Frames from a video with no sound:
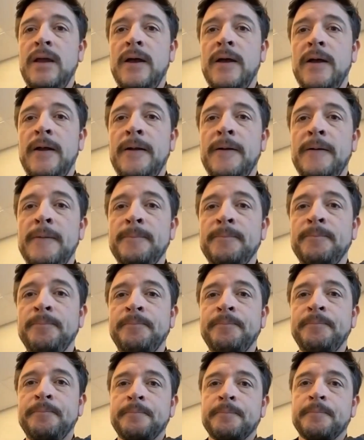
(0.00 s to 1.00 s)

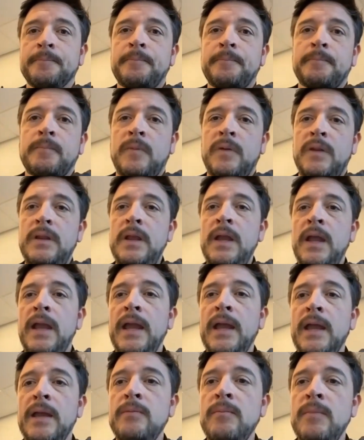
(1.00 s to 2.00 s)

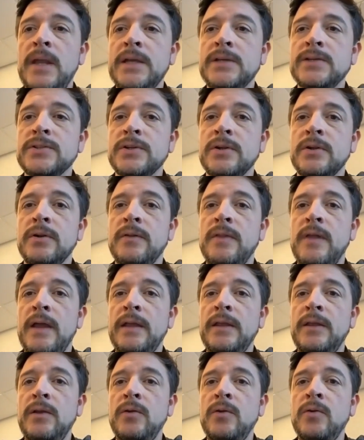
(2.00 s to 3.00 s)
and make sure
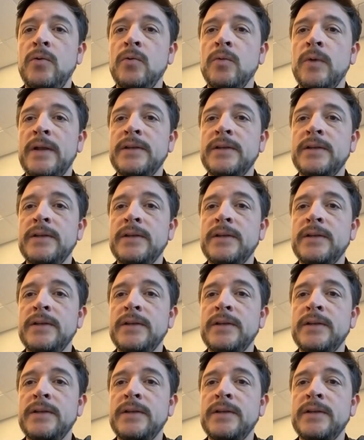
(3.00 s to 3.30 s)
that you